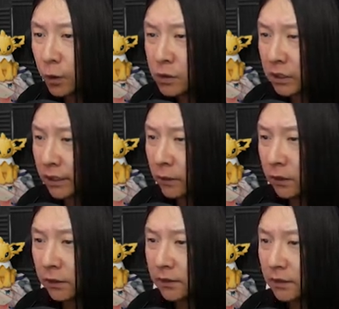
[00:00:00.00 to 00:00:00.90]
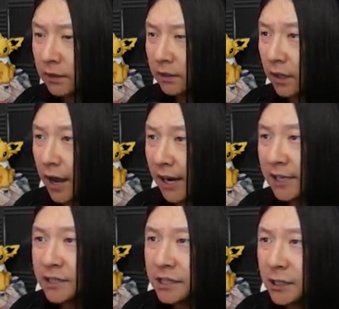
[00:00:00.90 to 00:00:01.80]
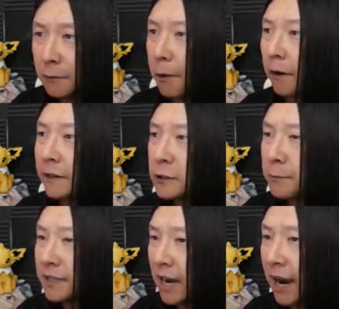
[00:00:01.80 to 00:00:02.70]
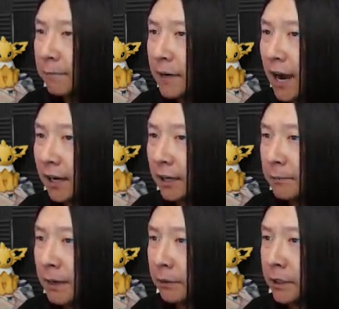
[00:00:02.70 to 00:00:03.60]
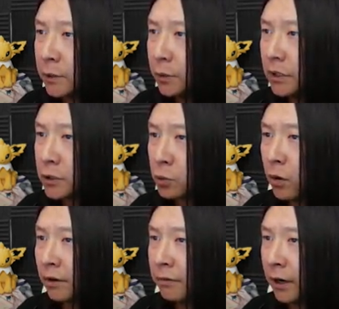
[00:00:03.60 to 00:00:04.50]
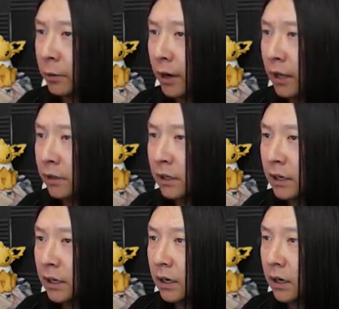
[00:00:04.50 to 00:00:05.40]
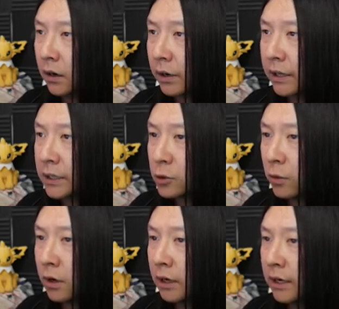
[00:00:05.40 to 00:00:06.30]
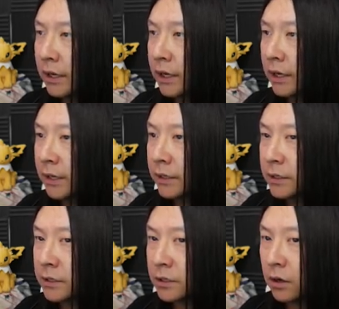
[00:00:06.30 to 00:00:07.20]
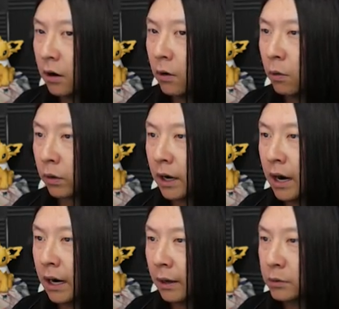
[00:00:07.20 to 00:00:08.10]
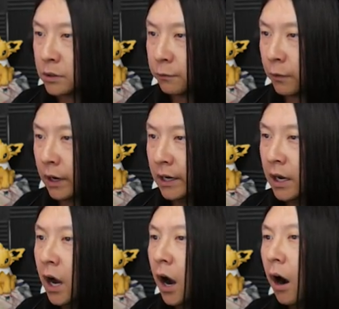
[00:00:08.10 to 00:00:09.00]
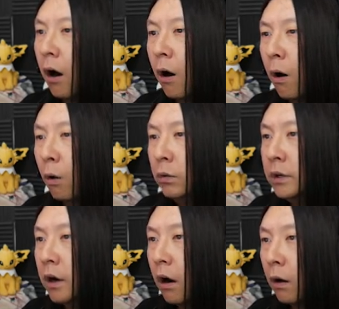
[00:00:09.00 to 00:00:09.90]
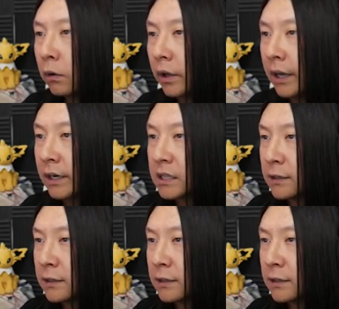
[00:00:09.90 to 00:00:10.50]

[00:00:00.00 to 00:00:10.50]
those little lines in the parking space. I'm not going to be able to do this one very well. Okay, this one is... Oh, God, I was afraid. Oh, no. Look, it